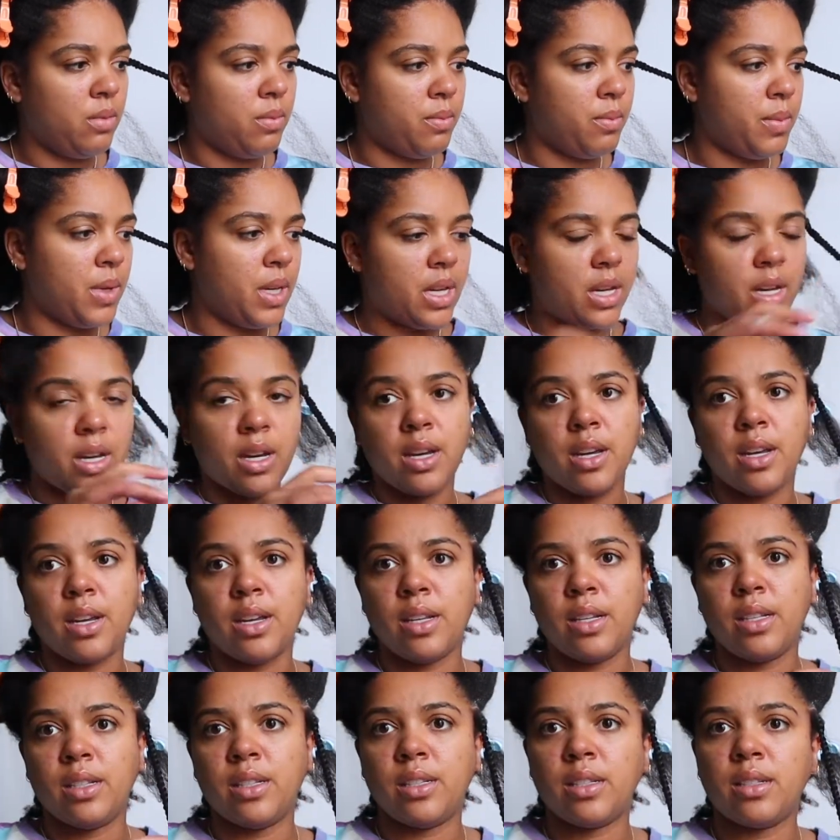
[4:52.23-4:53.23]

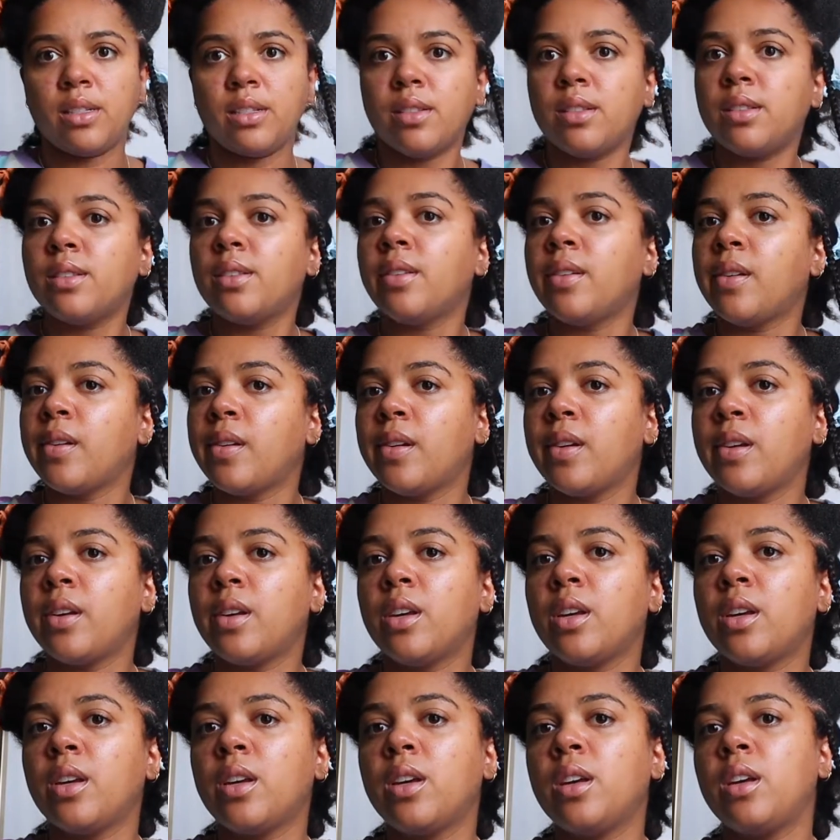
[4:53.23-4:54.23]
because
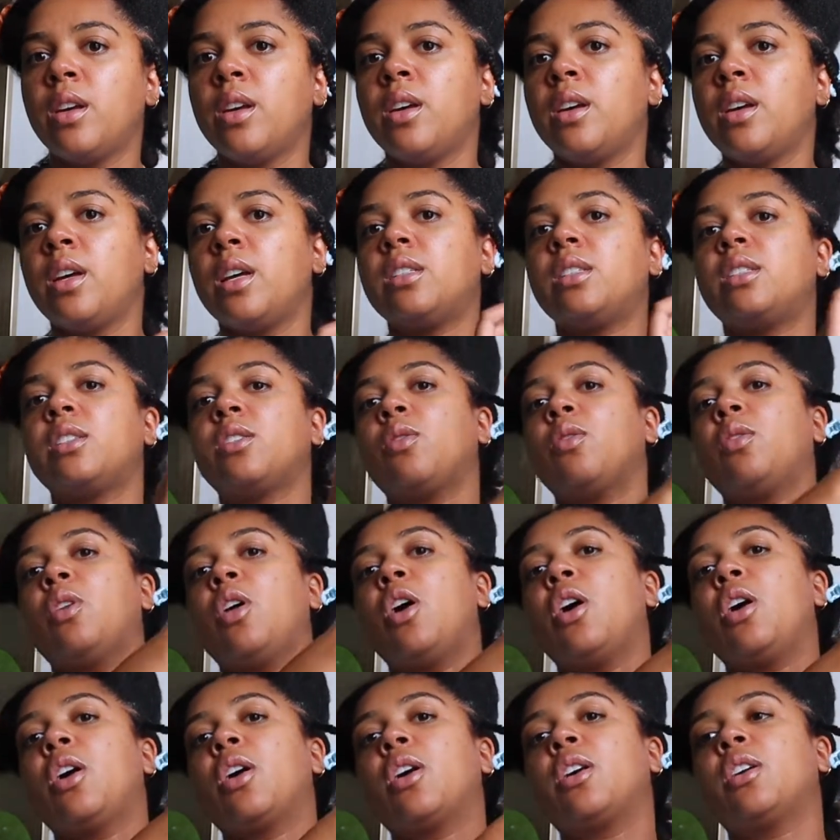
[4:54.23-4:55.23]
it's so
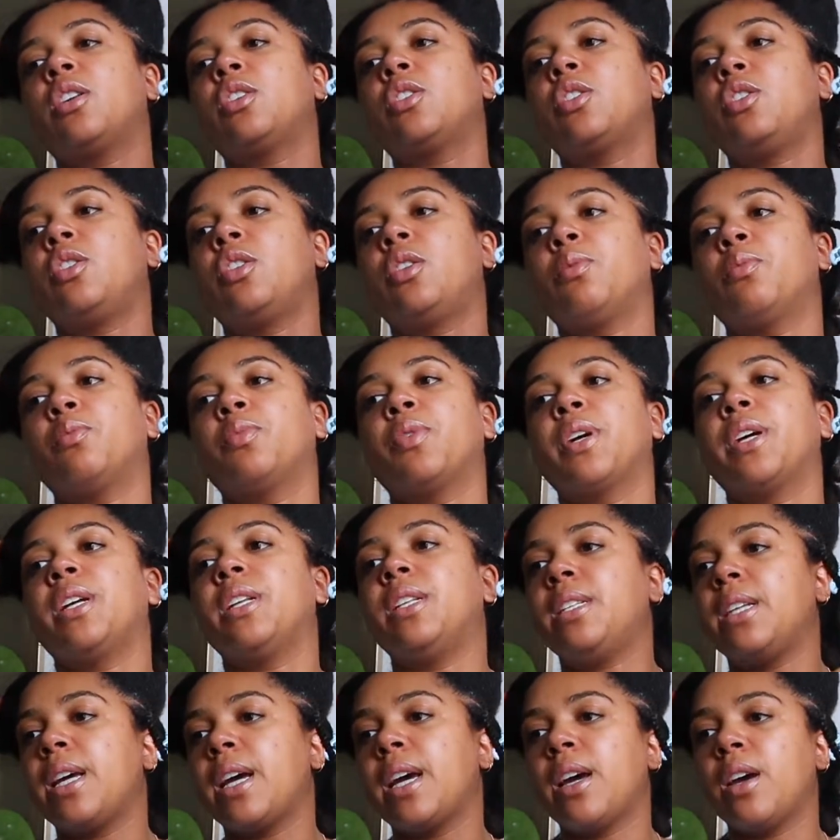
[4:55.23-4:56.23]
long. So you can
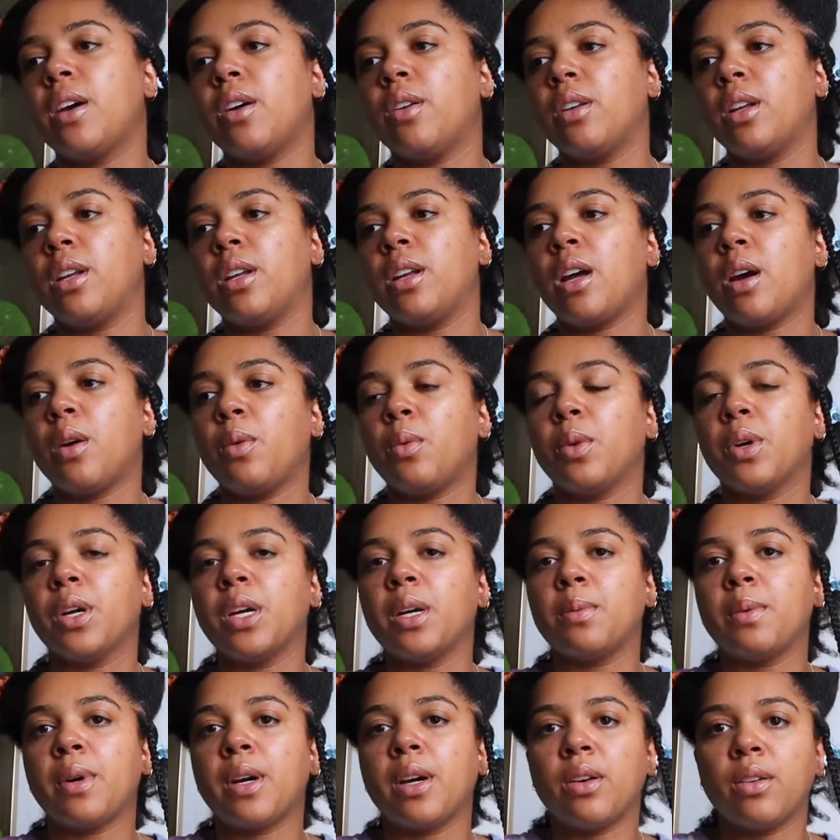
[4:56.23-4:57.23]
braid down and not
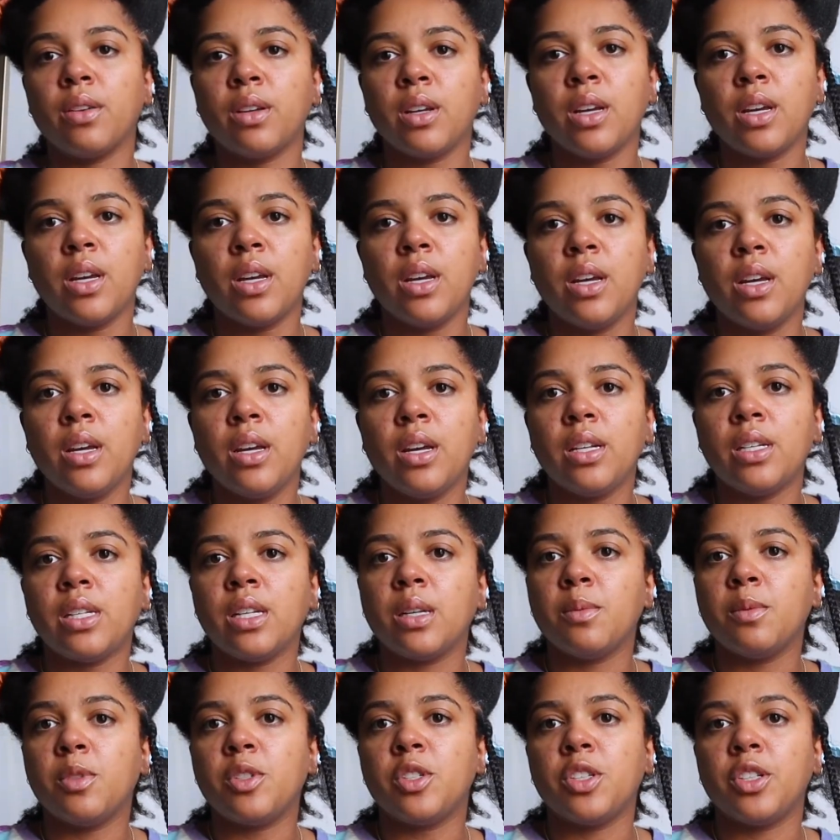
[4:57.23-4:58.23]
worry about
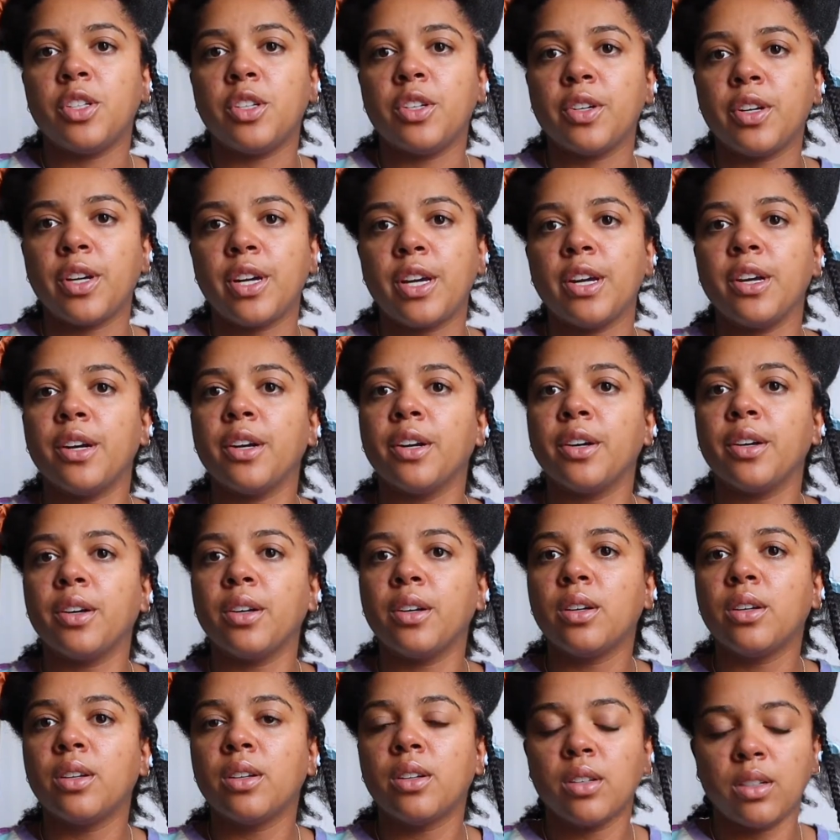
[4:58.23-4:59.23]
damaging your hair
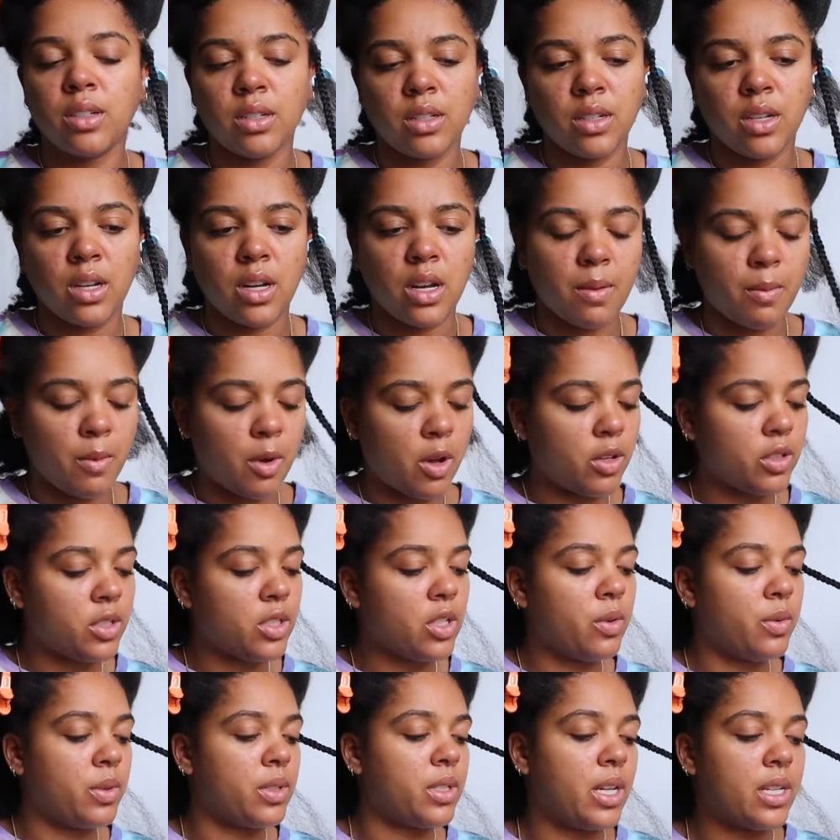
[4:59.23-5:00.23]

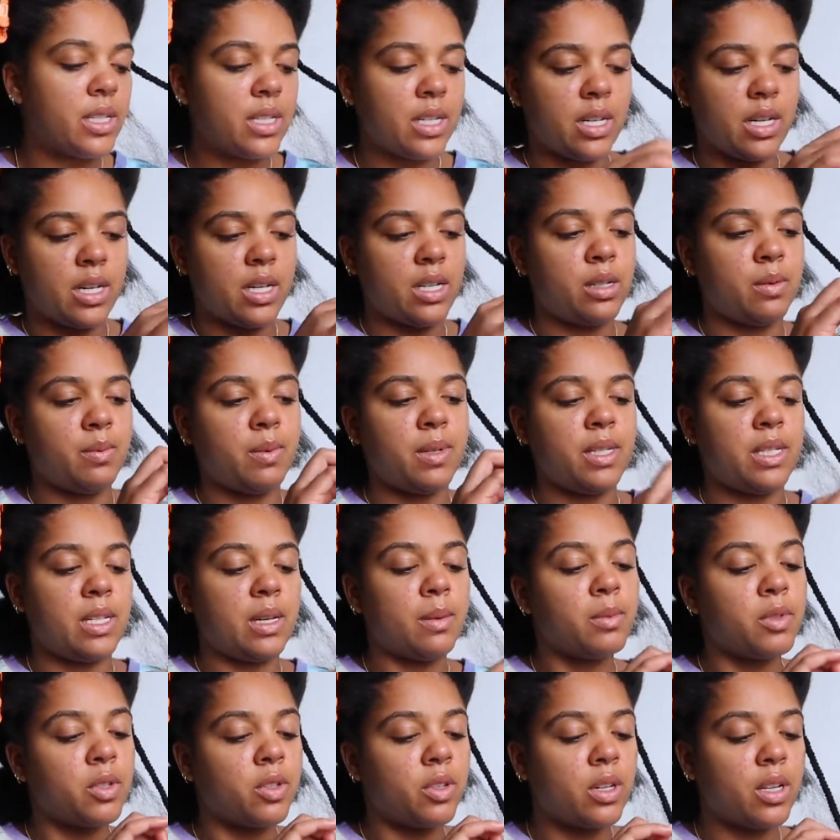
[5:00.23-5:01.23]
Also, it doesn't need to be
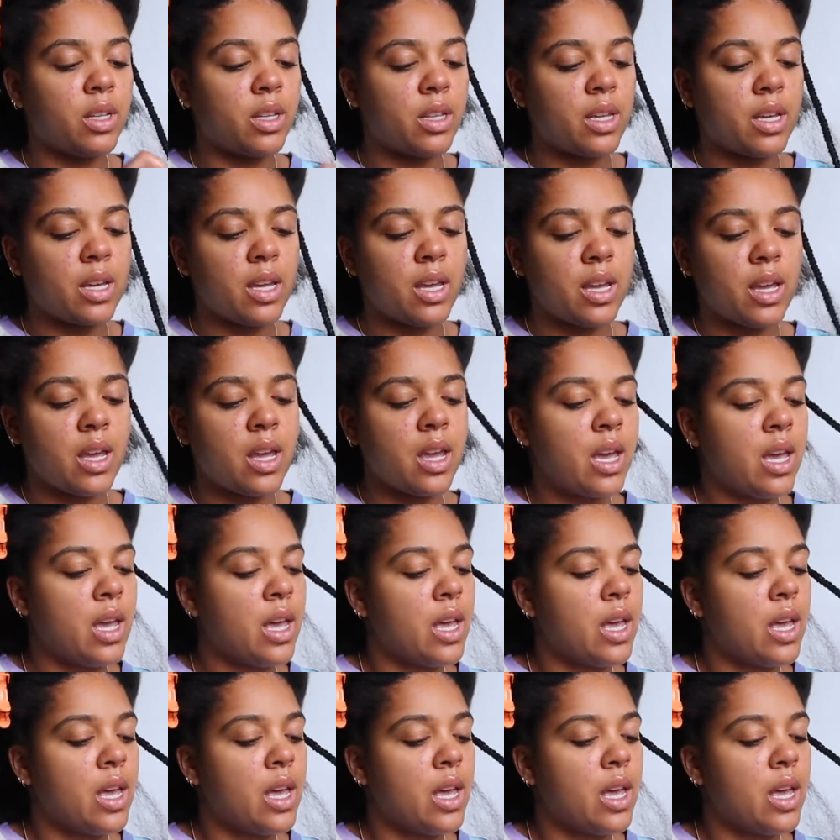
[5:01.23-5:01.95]
dipped or anything.